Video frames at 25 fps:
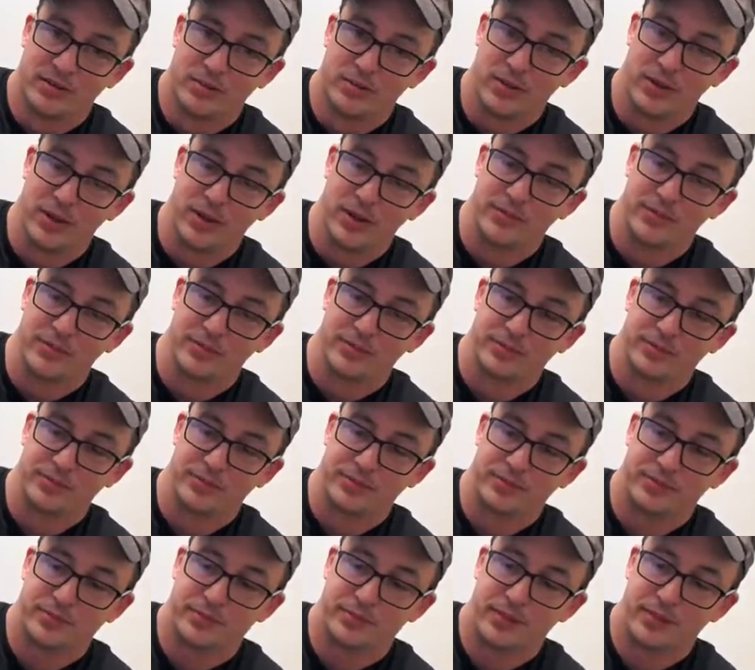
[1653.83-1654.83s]
But
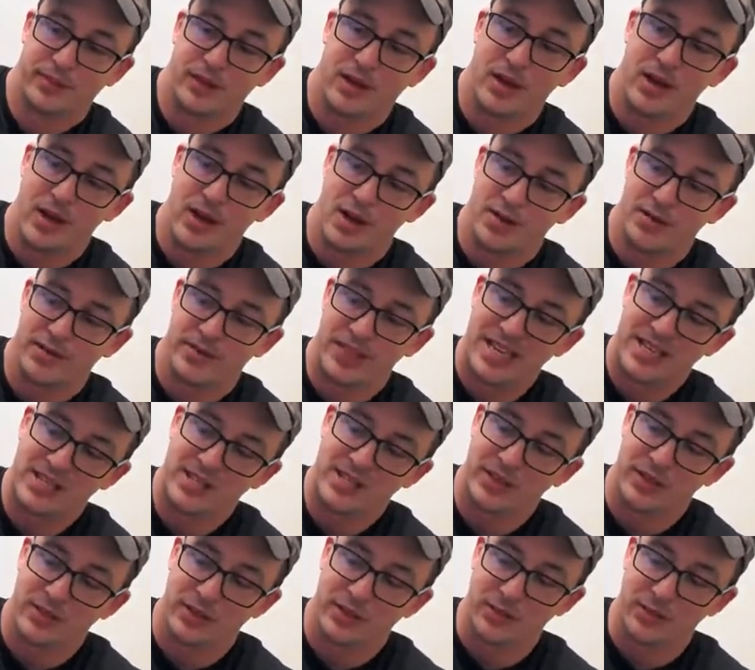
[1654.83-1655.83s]
that's
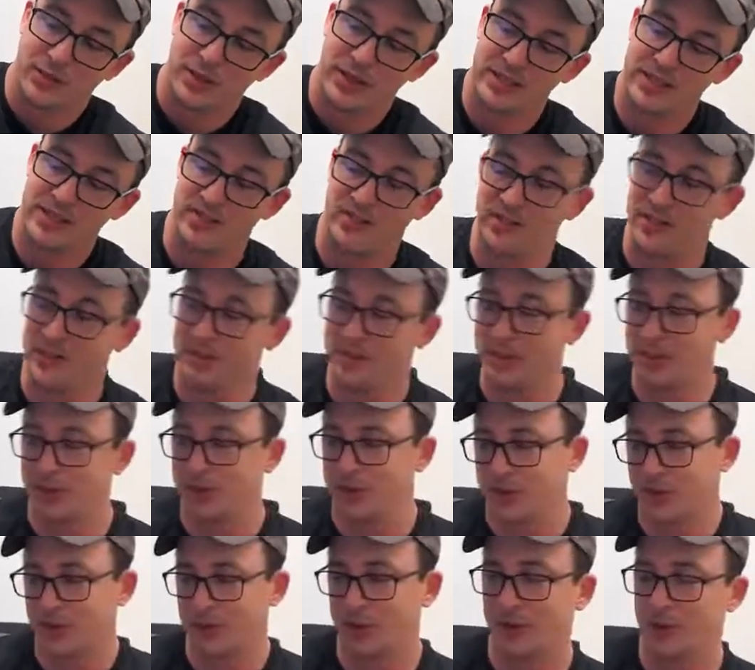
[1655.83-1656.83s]
the only place I've seen
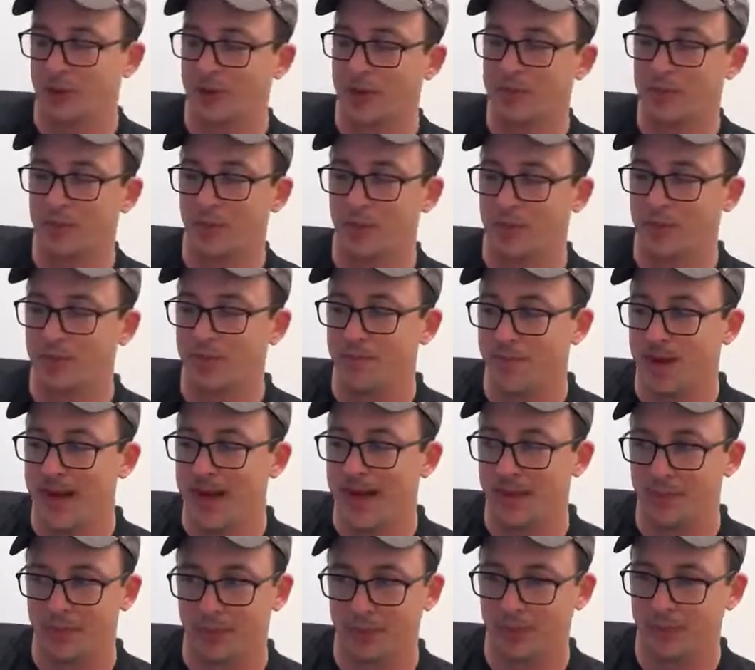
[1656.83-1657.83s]
people screw up with
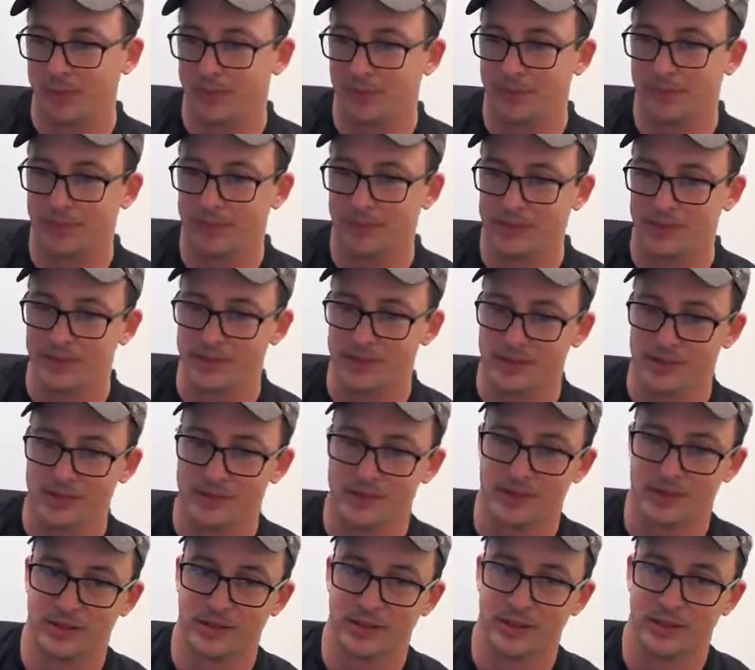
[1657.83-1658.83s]
map,
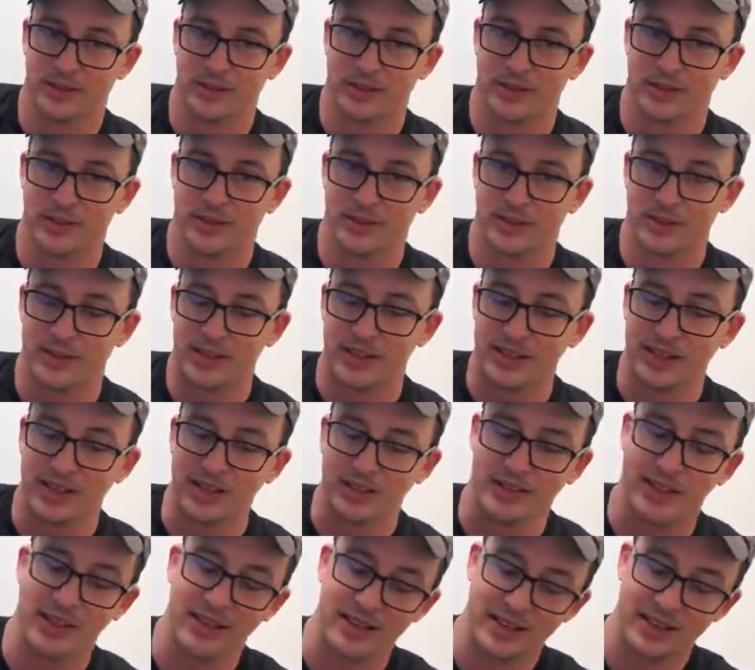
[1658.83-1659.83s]
is
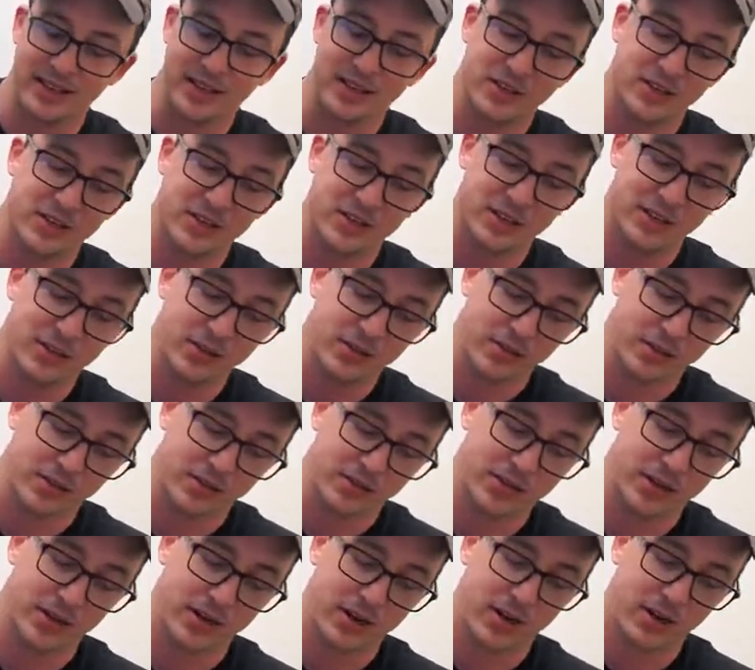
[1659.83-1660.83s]
thinking they needed to
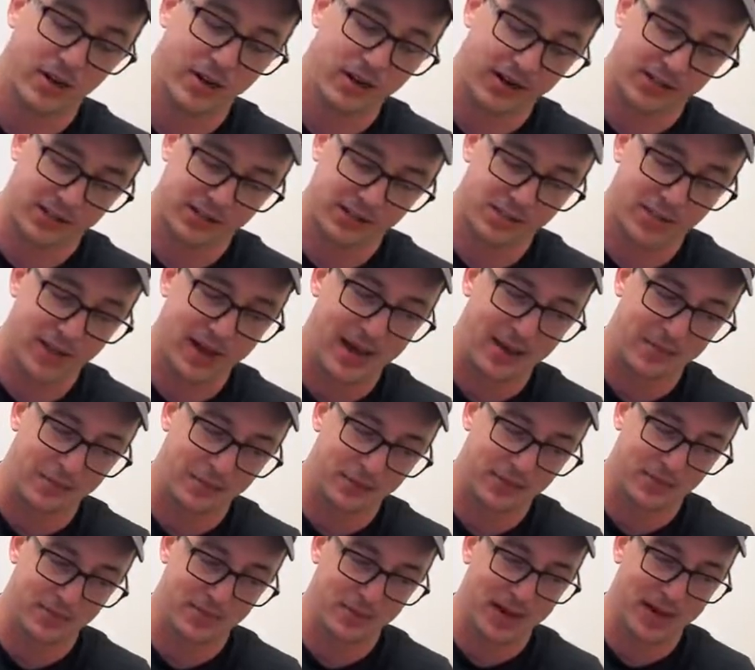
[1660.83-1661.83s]
use
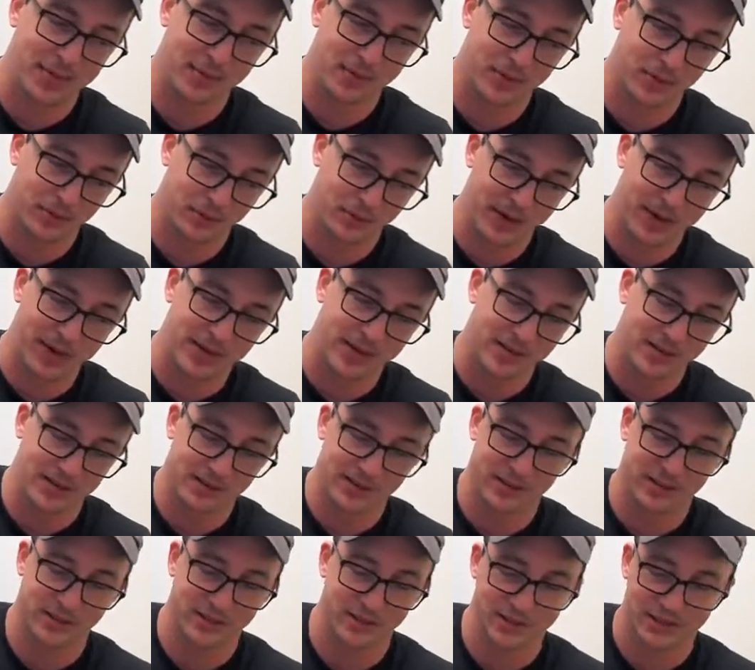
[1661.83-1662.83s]
RxMap to map arrays,
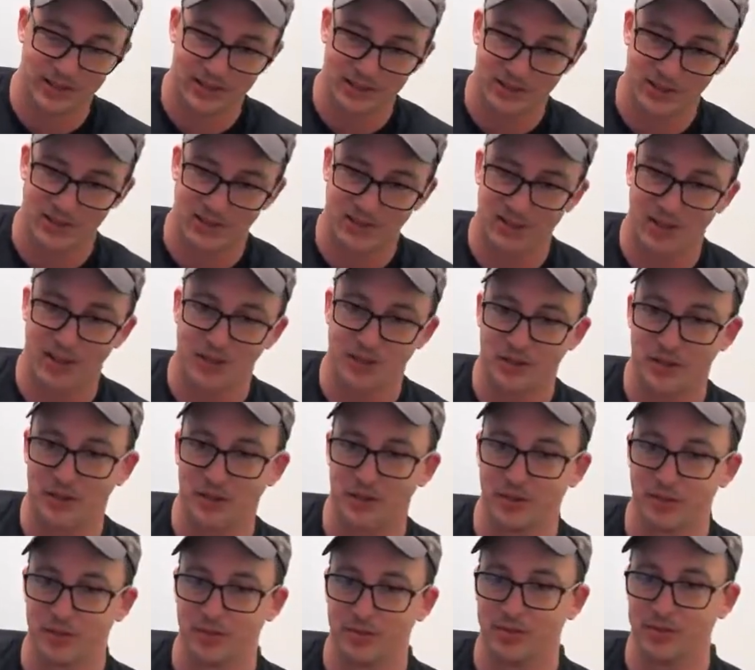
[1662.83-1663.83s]
and that's just not
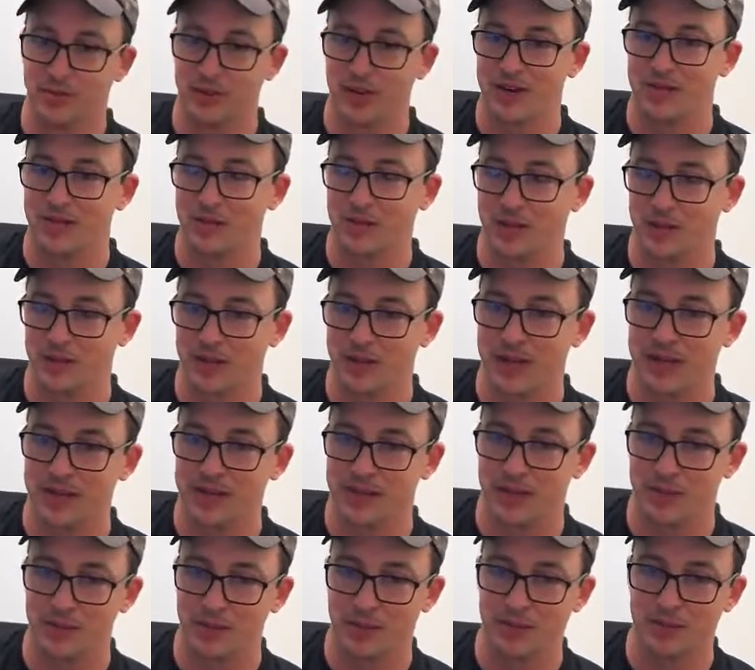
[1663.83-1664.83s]
true. JavaScript has
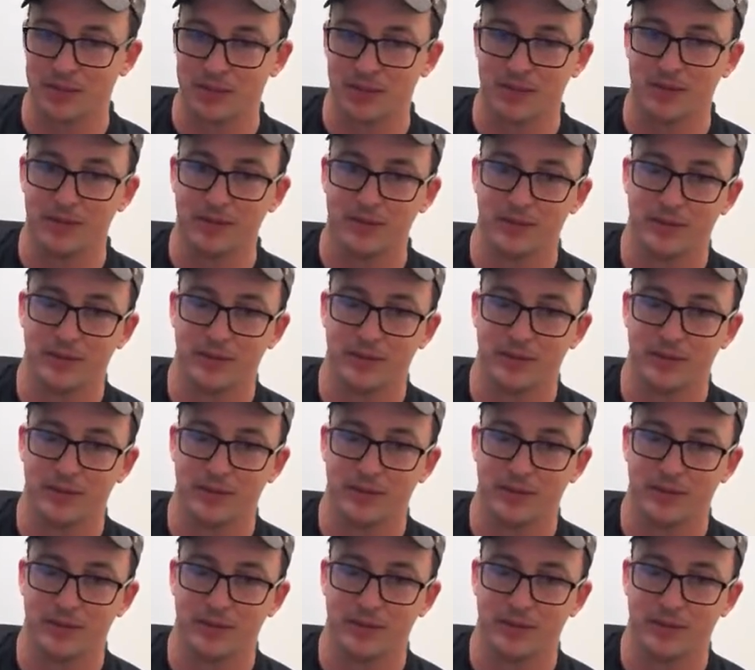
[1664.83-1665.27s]
that built in.